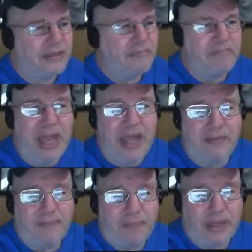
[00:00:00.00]

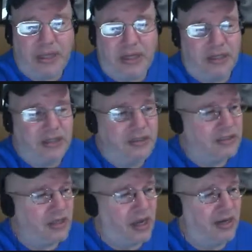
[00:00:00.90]
May,
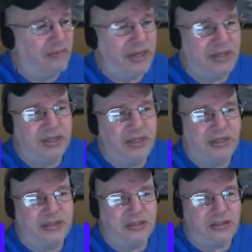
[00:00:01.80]
because Haunted Mansion
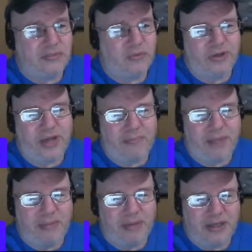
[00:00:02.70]
needs its, well, not
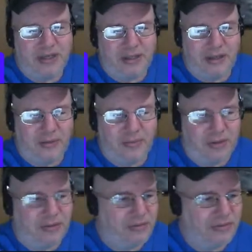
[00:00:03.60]
May, because, you
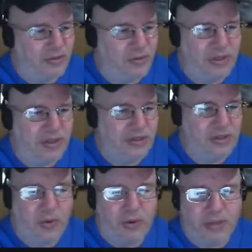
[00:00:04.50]
know, do it in the
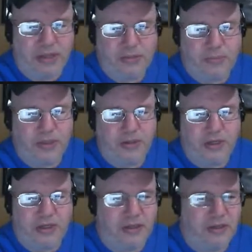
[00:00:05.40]
slower months, but you
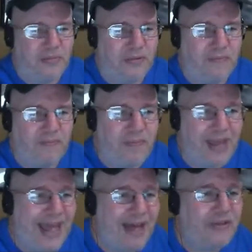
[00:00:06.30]
can
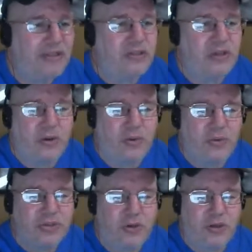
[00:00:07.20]
have it so
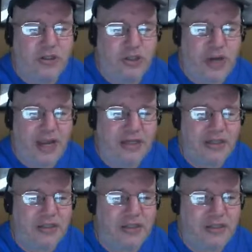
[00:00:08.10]
certain
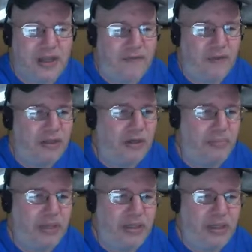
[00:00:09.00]
attractions, definitely your
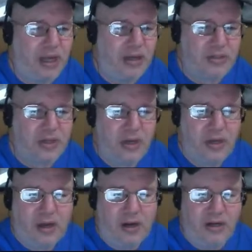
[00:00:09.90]
big dogs,
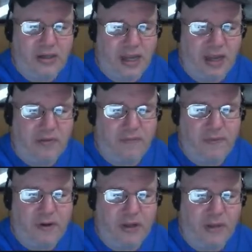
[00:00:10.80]
are down
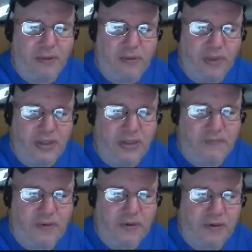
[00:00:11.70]
for a couple of weeks
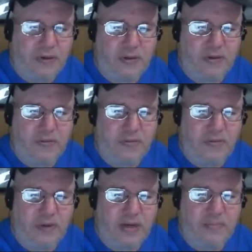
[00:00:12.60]
for
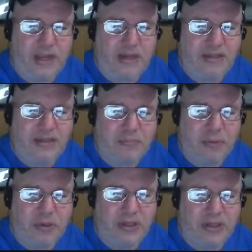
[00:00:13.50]
random maintenance, and
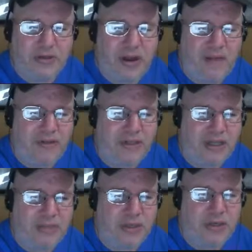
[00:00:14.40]
put it in your
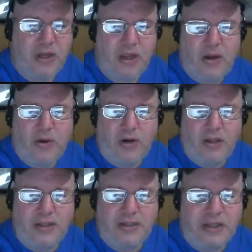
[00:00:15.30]
advertisement, or
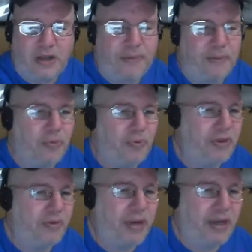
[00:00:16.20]
at least tell people
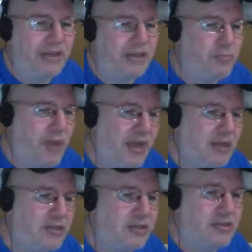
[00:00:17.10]
when they're buying these
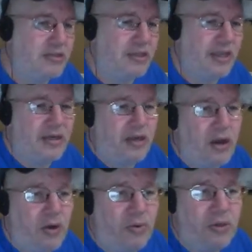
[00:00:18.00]
packages that they
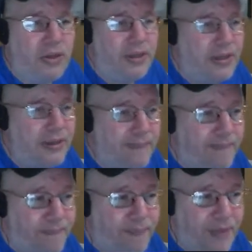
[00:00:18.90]
know
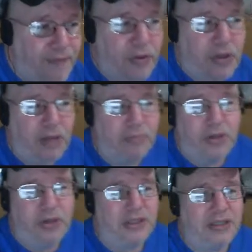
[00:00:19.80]
if you come
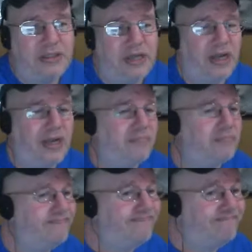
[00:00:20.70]
during this
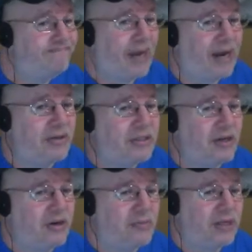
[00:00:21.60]
time, Pirates
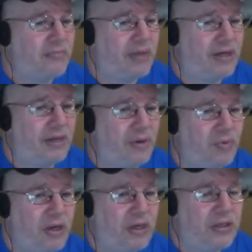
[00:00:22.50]
Caribbean might not be
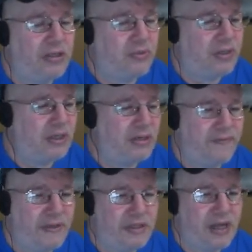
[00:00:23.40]
running because we need to
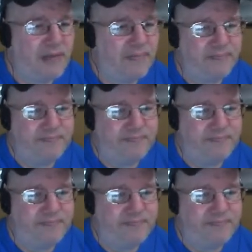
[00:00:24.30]
fix it up.